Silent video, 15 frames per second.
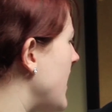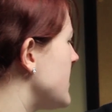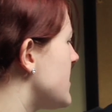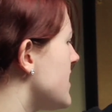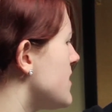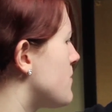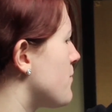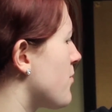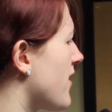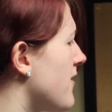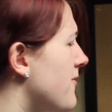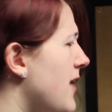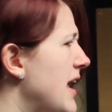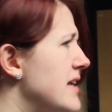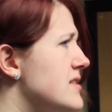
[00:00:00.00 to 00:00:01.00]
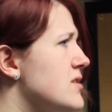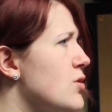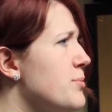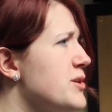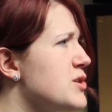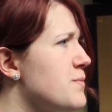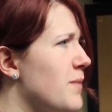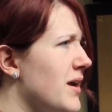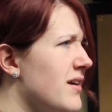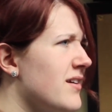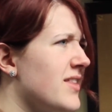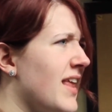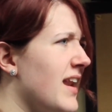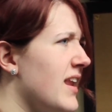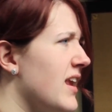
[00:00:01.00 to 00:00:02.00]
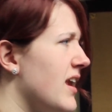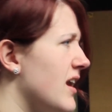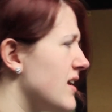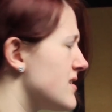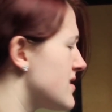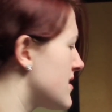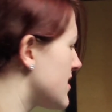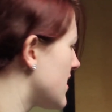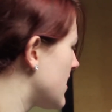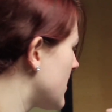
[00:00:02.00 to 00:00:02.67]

Why is his briefcase so much bigger than he is?